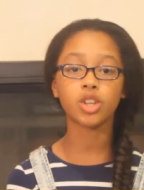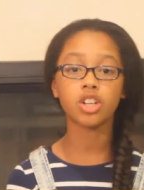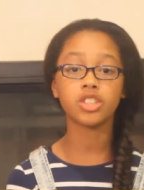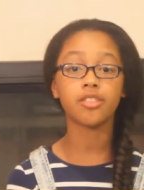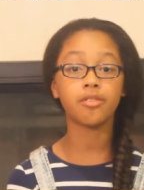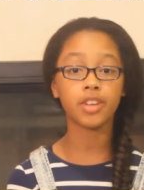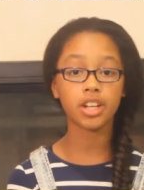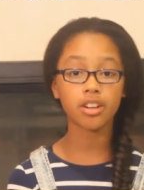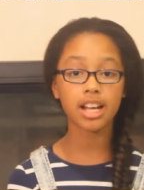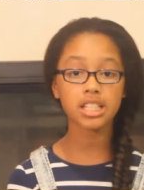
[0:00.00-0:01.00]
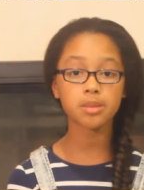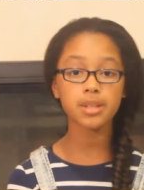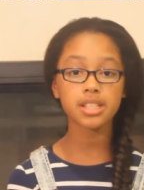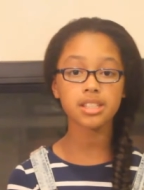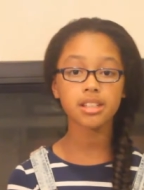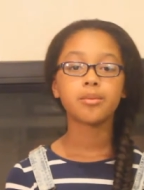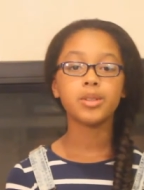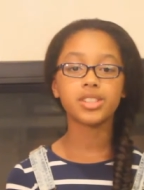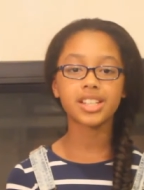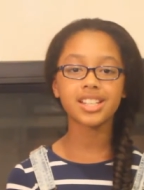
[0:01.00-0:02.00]
charge of video announcements,
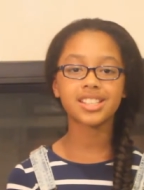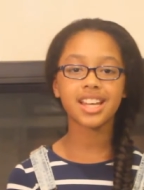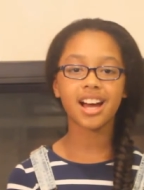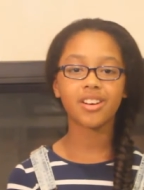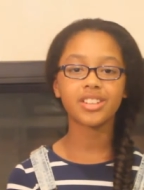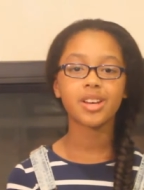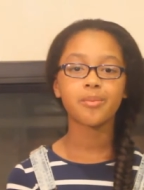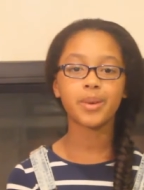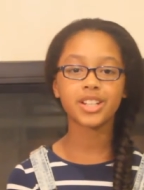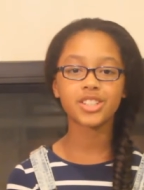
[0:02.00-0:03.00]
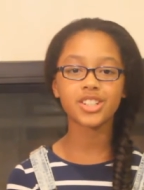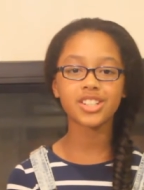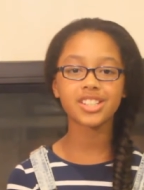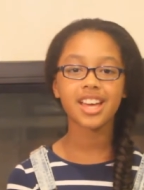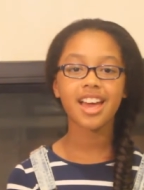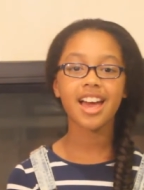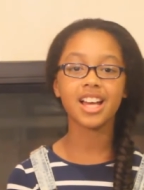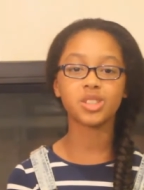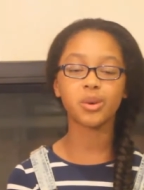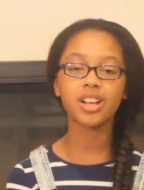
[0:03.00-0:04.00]
music and sound, pictures,
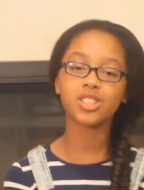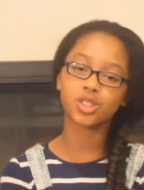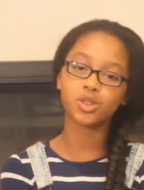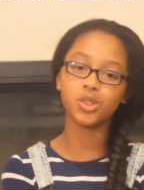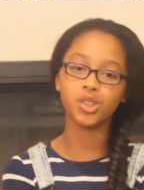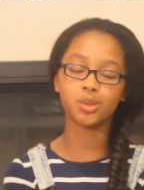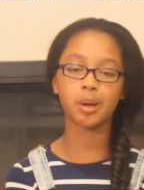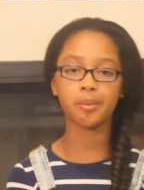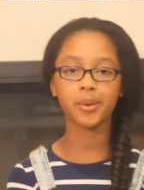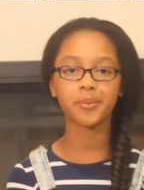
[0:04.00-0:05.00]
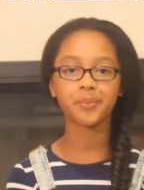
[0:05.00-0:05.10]
as well as the school newspaper.